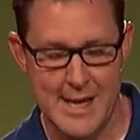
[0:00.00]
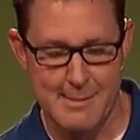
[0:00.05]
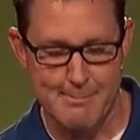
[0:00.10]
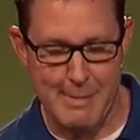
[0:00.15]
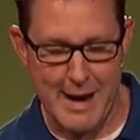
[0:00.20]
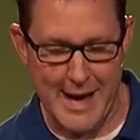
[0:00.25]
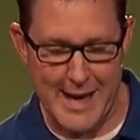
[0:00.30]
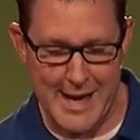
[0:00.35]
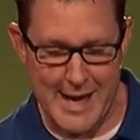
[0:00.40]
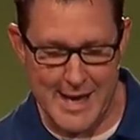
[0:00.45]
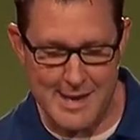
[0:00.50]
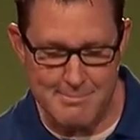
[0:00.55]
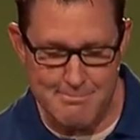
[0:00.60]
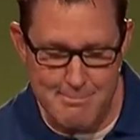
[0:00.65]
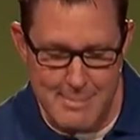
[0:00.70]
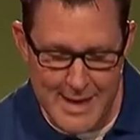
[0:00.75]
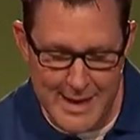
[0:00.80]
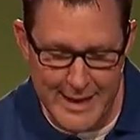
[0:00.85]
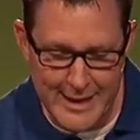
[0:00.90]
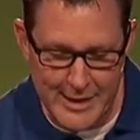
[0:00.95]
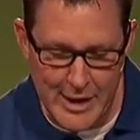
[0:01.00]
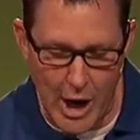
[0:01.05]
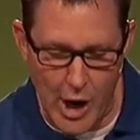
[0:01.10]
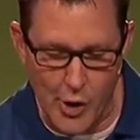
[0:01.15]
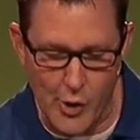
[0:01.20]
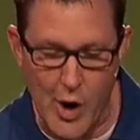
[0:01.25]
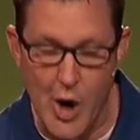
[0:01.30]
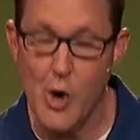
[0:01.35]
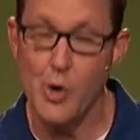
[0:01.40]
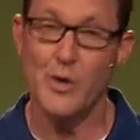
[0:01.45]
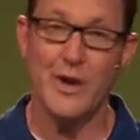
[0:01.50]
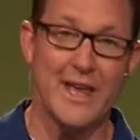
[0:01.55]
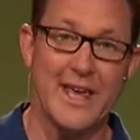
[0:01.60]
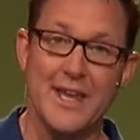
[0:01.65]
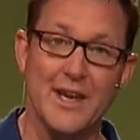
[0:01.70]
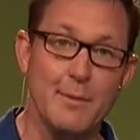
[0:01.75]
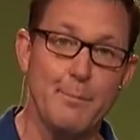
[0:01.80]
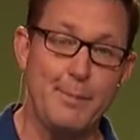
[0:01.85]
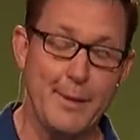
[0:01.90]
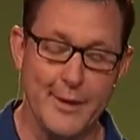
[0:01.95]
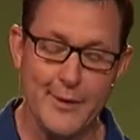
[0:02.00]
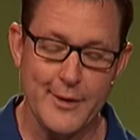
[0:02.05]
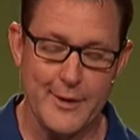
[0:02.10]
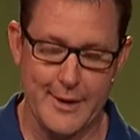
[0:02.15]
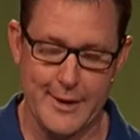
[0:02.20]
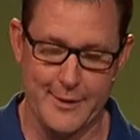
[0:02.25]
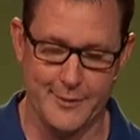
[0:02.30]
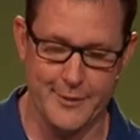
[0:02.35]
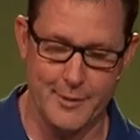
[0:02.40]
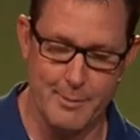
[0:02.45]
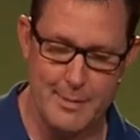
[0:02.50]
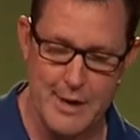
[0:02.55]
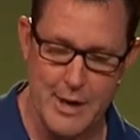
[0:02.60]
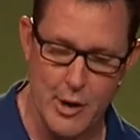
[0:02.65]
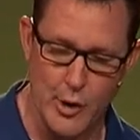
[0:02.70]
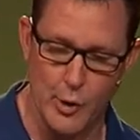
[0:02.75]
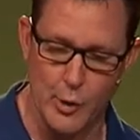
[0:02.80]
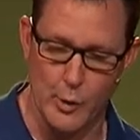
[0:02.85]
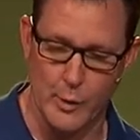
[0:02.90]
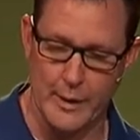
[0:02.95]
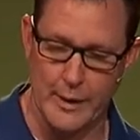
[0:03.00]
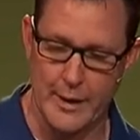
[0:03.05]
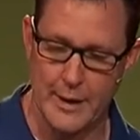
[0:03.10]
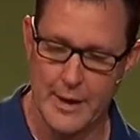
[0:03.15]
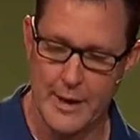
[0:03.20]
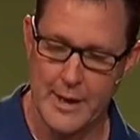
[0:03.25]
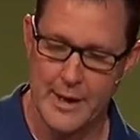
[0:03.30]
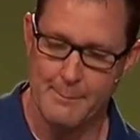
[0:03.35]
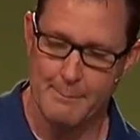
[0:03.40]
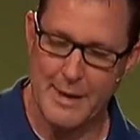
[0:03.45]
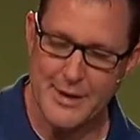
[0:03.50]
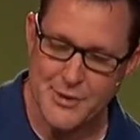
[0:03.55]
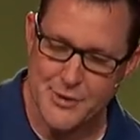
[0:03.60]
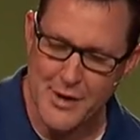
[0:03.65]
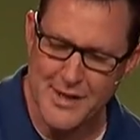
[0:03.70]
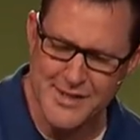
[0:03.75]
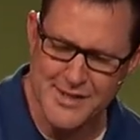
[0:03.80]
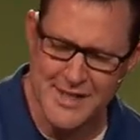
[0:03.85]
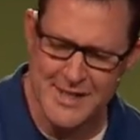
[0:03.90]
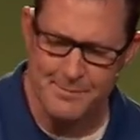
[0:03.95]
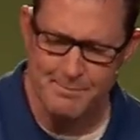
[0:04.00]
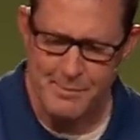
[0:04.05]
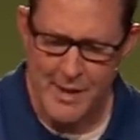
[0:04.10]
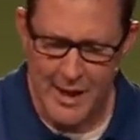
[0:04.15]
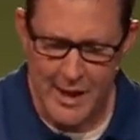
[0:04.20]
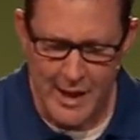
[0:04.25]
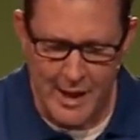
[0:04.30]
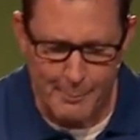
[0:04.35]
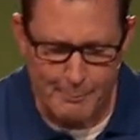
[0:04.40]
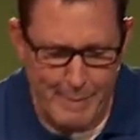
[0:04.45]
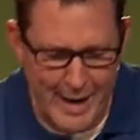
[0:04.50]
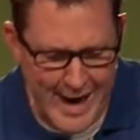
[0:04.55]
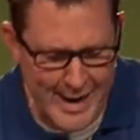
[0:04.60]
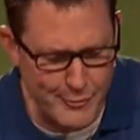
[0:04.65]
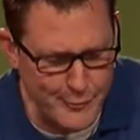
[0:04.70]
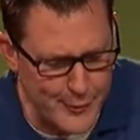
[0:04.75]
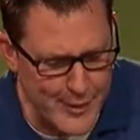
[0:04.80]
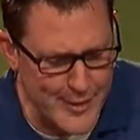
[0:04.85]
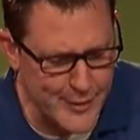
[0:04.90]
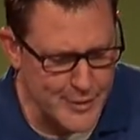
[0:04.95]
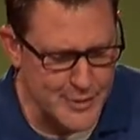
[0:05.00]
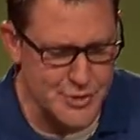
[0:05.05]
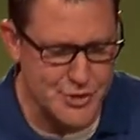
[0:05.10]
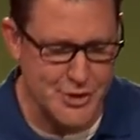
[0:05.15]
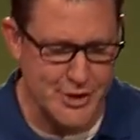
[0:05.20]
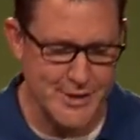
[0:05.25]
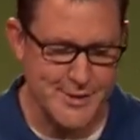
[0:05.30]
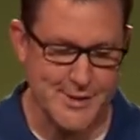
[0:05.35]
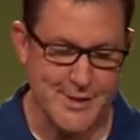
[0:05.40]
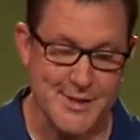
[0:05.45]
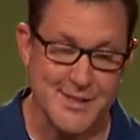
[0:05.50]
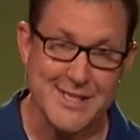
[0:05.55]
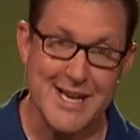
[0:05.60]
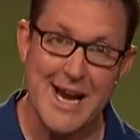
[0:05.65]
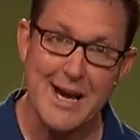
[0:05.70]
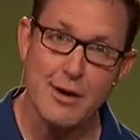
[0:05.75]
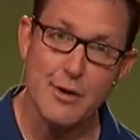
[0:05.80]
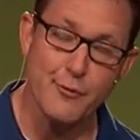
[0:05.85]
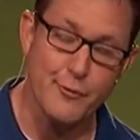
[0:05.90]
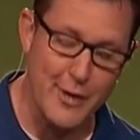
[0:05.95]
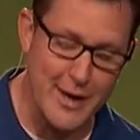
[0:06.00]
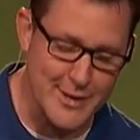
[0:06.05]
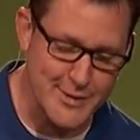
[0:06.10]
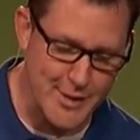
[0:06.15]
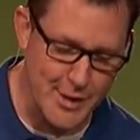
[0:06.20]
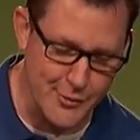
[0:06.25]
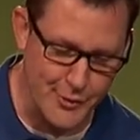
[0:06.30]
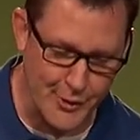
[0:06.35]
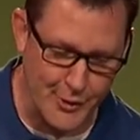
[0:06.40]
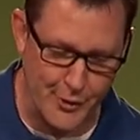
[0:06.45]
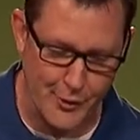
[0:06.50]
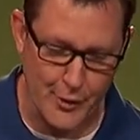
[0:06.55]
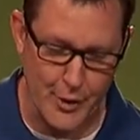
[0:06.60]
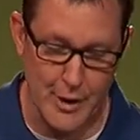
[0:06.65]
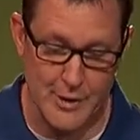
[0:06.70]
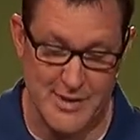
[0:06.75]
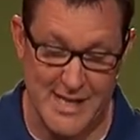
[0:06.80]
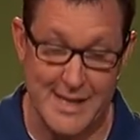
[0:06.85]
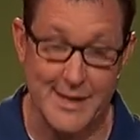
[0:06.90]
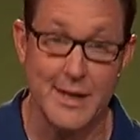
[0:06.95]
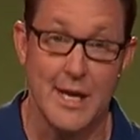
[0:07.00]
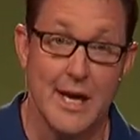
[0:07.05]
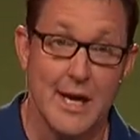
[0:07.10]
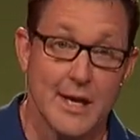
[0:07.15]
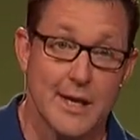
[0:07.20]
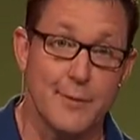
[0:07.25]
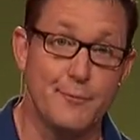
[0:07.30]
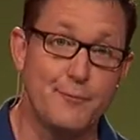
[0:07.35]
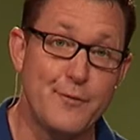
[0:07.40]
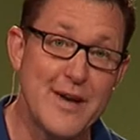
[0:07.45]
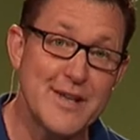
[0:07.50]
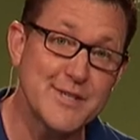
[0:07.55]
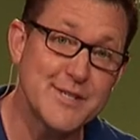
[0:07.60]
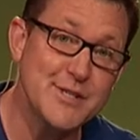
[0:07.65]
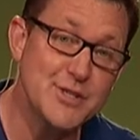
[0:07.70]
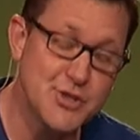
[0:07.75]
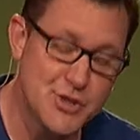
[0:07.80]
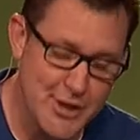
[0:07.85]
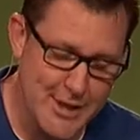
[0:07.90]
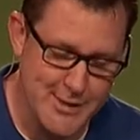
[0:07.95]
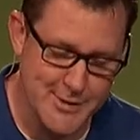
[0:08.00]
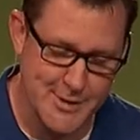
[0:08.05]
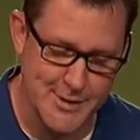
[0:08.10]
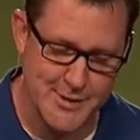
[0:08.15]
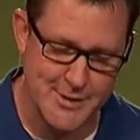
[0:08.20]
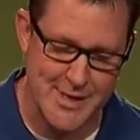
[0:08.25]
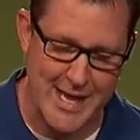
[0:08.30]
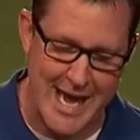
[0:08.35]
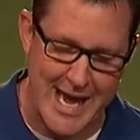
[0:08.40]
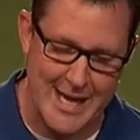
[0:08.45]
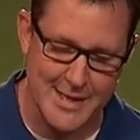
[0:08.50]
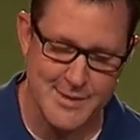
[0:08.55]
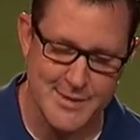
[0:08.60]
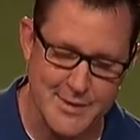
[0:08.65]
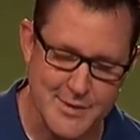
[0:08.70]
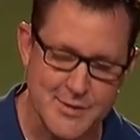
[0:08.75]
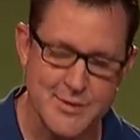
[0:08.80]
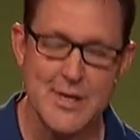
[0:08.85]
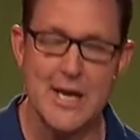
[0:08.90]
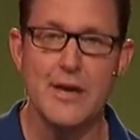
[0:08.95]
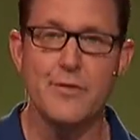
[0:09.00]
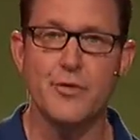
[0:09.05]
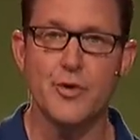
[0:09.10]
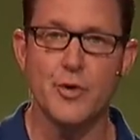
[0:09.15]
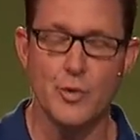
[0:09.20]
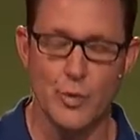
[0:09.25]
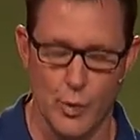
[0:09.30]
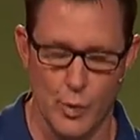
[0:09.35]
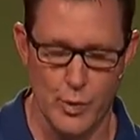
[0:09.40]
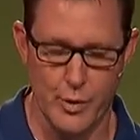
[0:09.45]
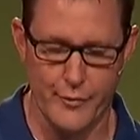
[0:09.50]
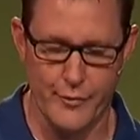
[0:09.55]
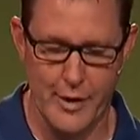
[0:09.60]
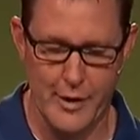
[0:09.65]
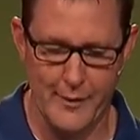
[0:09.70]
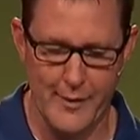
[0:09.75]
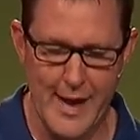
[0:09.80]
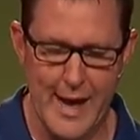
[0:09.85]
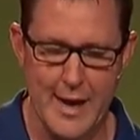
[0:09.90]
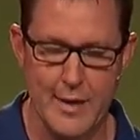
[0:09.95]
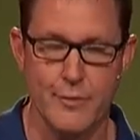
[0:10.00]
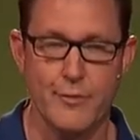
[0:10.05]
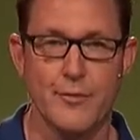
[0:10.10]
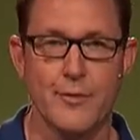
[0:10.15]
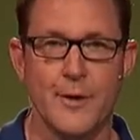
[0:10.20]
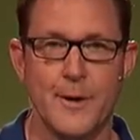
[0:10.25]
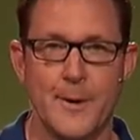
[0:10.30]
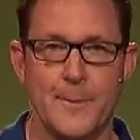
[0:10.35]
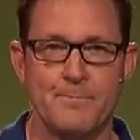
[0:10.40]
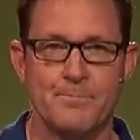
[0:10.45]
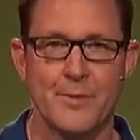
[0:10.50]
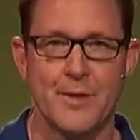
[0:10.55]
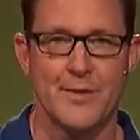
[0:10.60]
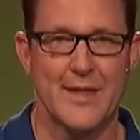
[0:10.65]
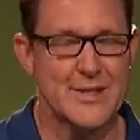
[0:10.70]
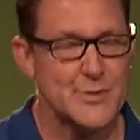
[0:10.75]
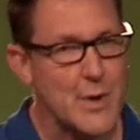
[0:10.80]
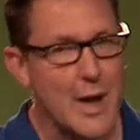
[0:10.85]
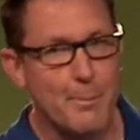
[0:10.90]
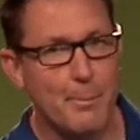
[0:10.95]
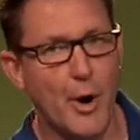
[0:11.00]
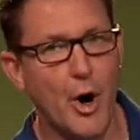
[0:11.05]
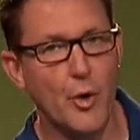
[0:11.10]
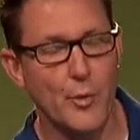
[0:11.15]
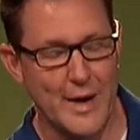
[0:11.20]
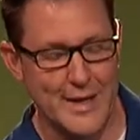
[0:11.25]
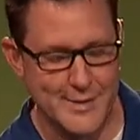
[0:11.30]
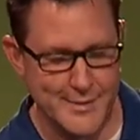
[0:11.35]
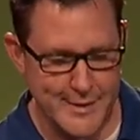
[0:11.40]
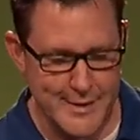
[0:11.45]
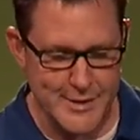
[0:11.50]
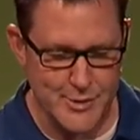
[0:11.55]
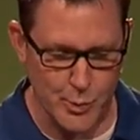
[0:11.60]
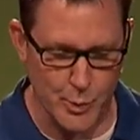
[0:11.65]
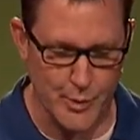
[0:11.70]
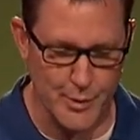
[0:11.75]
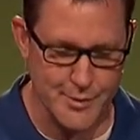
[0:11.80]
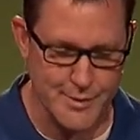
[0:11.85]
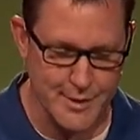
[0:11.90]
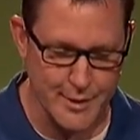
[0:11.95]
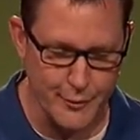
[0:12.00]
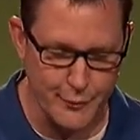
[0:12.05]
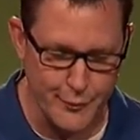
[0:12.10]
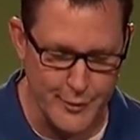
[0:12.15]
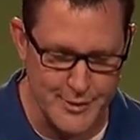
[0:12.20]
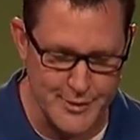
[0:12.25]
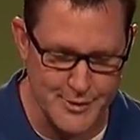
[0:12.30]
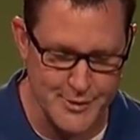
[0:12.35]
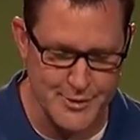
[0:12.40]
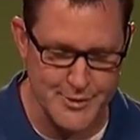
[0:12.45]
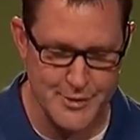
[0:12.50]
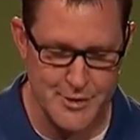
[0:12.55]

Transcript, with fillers: by admitting our own inability to be holy, by trusting by faith in Jesus' sacrifice on the cross and confessing Jesus as the Savior and Lord of our life. That's why Paul writes these words in Ephesians